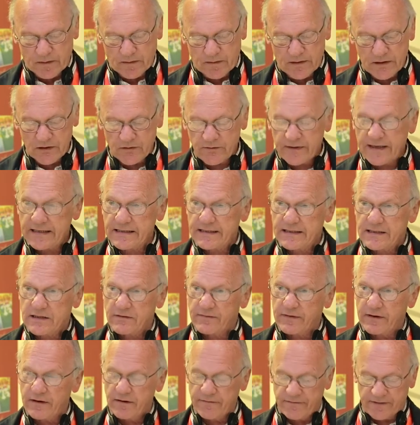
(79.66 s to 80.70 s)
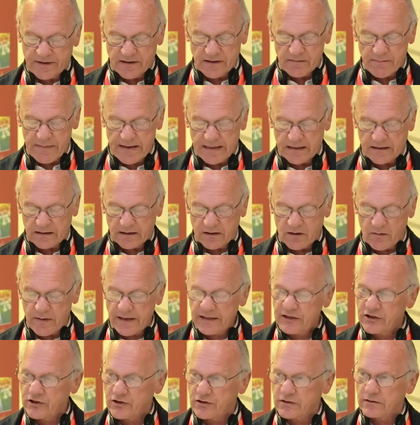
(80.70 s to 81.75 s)
This raises a very fundamental
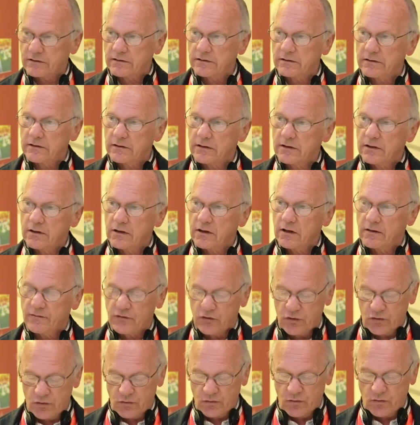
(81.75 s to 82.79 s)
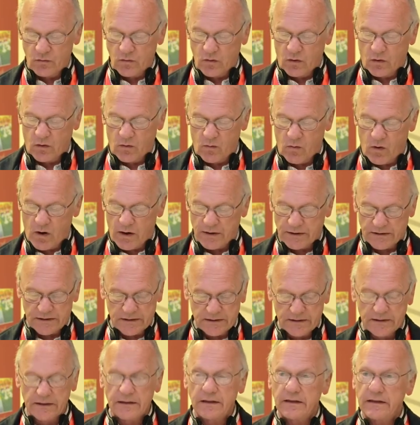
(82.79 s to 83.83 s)
question of who or what
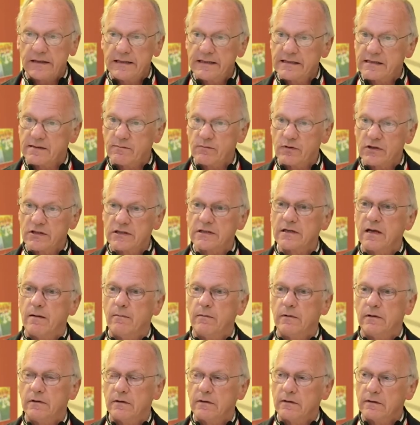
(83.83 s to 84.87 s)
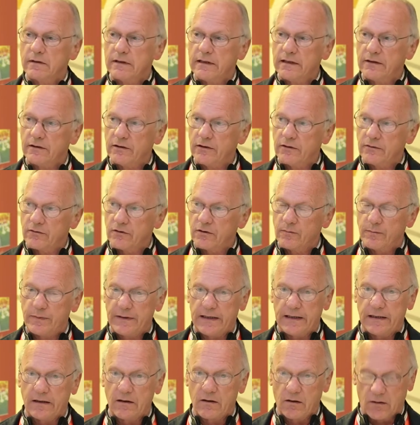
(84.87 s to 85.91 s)
is a Muslim in the
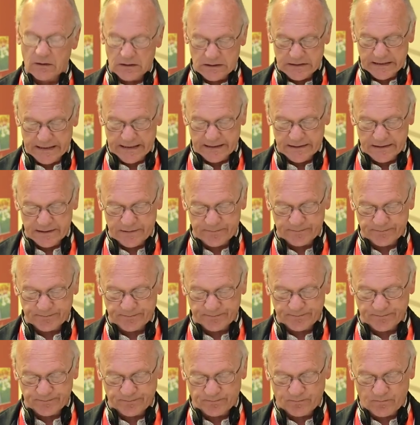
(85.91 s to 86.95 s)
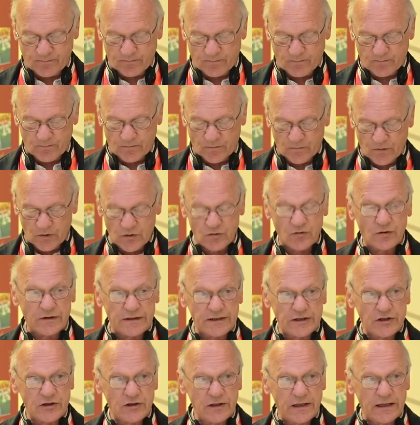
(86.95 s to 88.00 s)
European context.
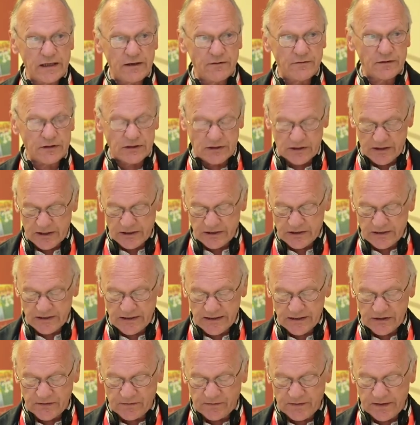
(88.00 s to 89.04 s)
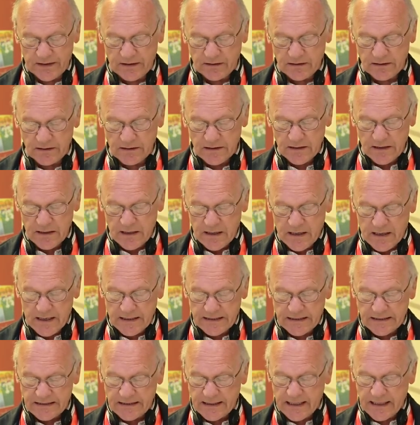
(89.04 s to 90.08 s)
Traditionally, research in this field
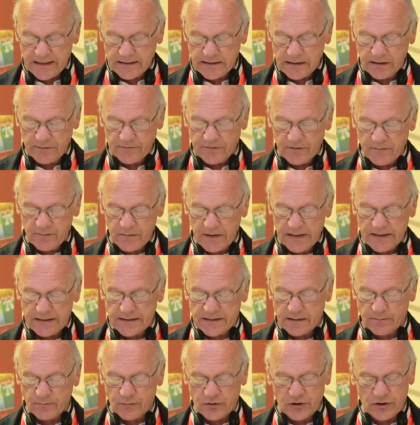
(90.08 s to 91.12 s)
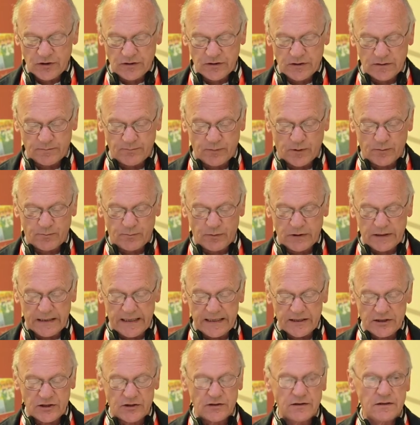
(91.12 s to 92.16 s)
has started from the assumption that
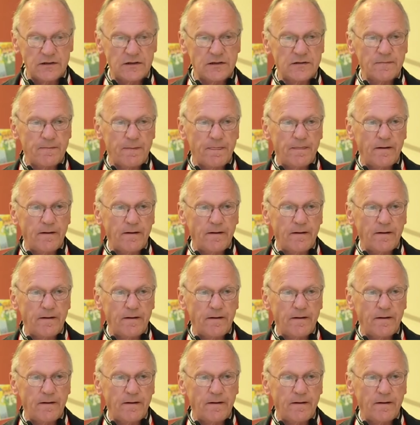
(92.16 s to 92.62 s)
populations